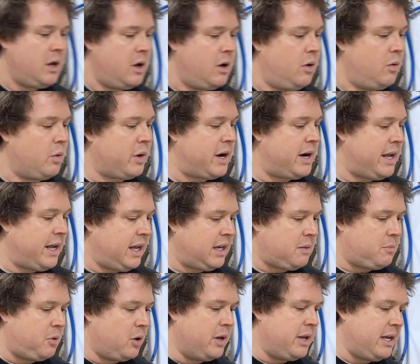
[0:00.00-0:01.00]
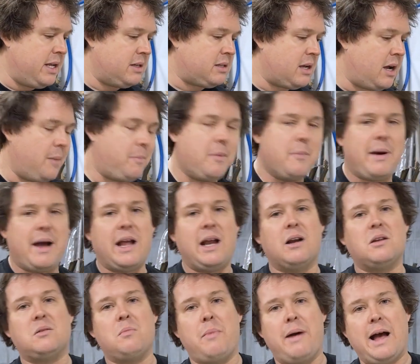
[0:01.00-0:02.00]
we're gonna get to putting these up. You might
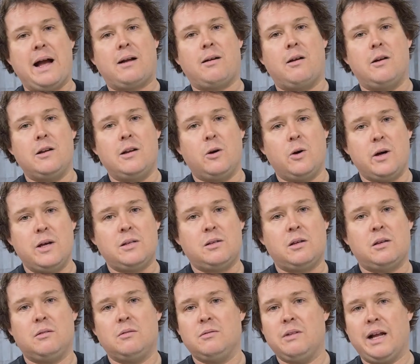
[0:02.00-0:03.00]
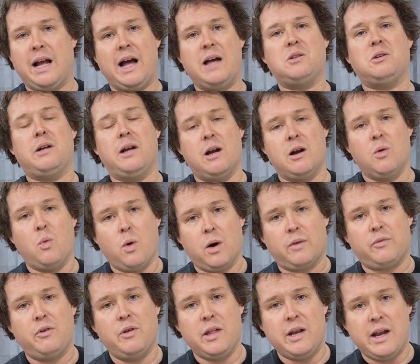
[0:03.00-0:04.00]
hear some background noise. The guys are here to
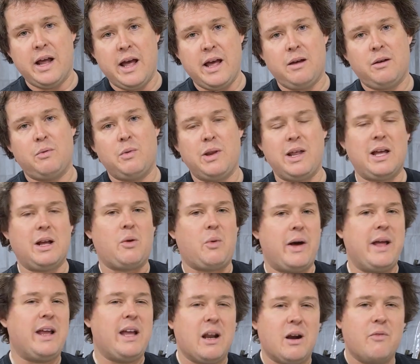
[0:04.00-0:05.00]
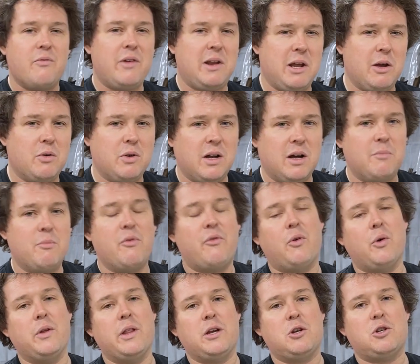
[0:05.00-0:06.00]
work for the day. We didn't quite get our video done
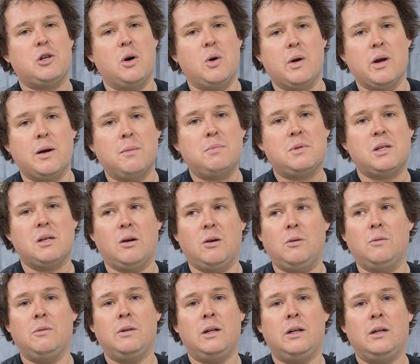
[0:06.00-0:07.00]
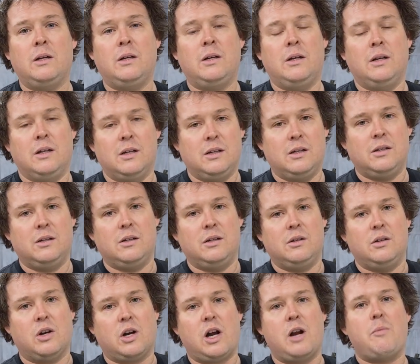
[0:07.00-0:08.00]
before they showed up, so
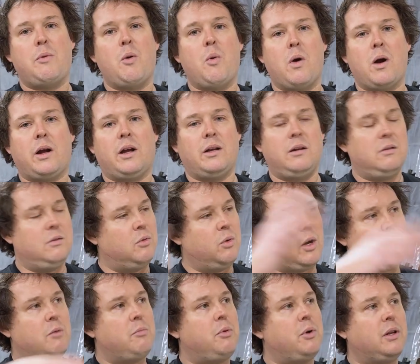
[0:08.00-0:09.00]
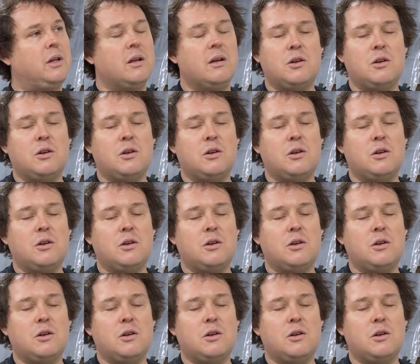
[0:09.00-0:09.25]
they're gonna be working. We're gonna put the